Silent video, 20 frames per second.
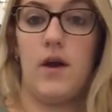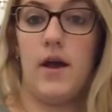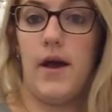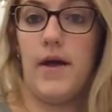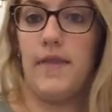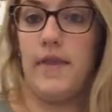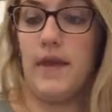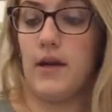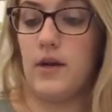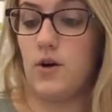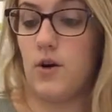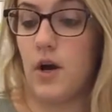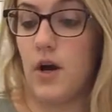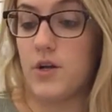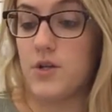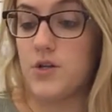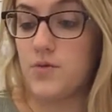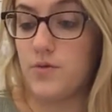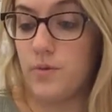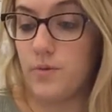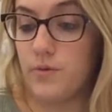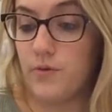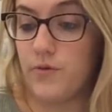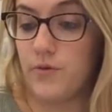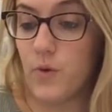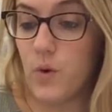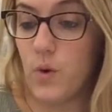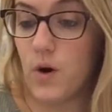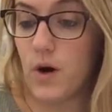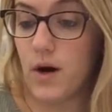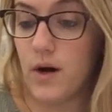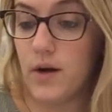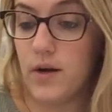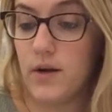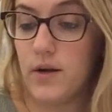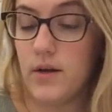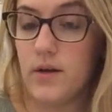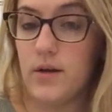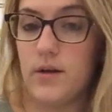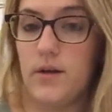And then across from 4
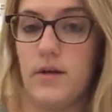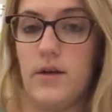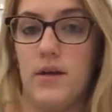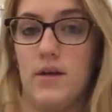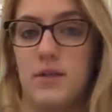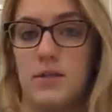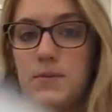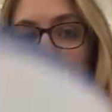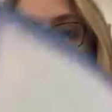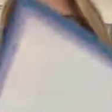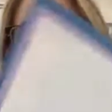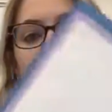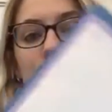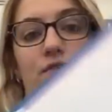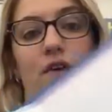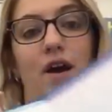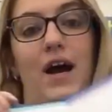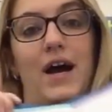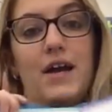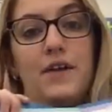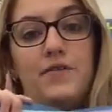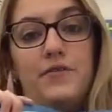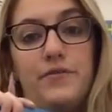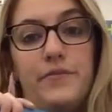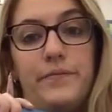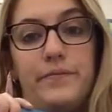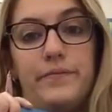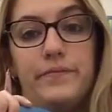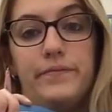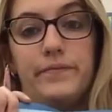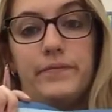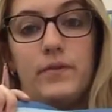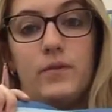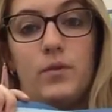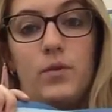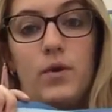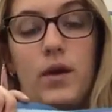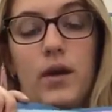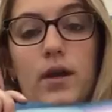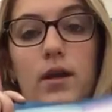is page 5.
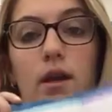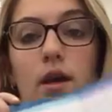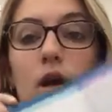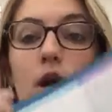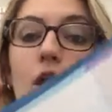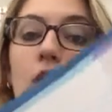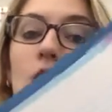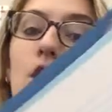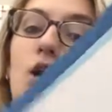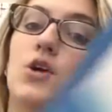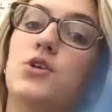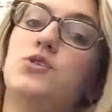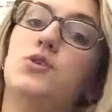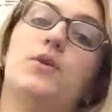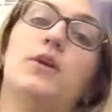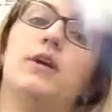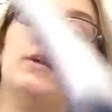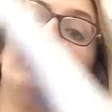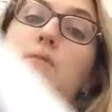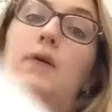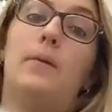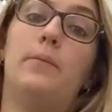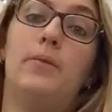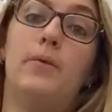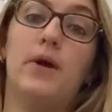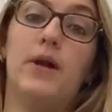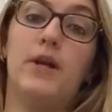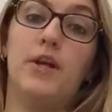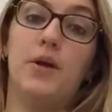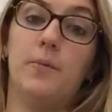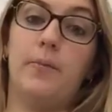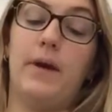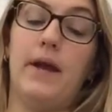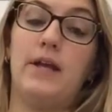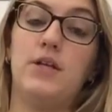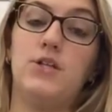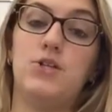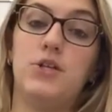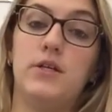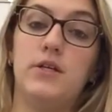Okay? So keep numbering your
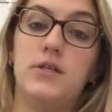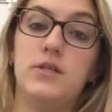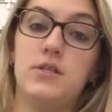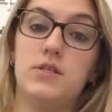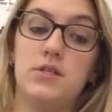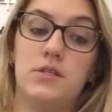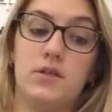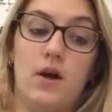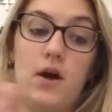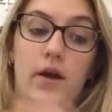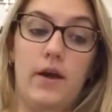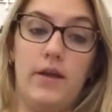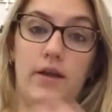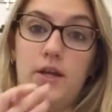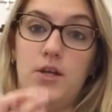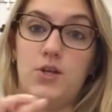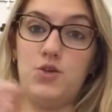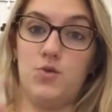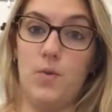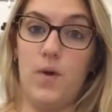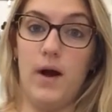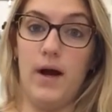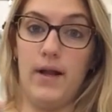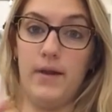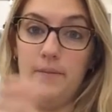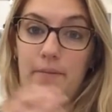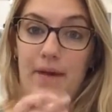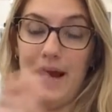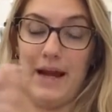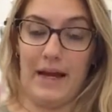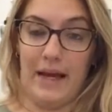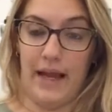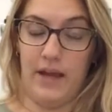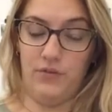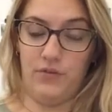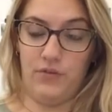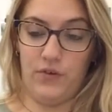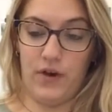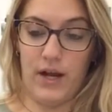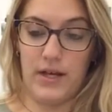pages, each one, back
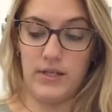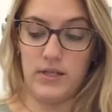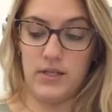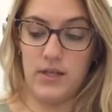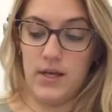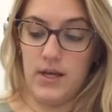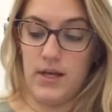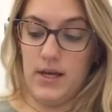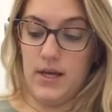and front.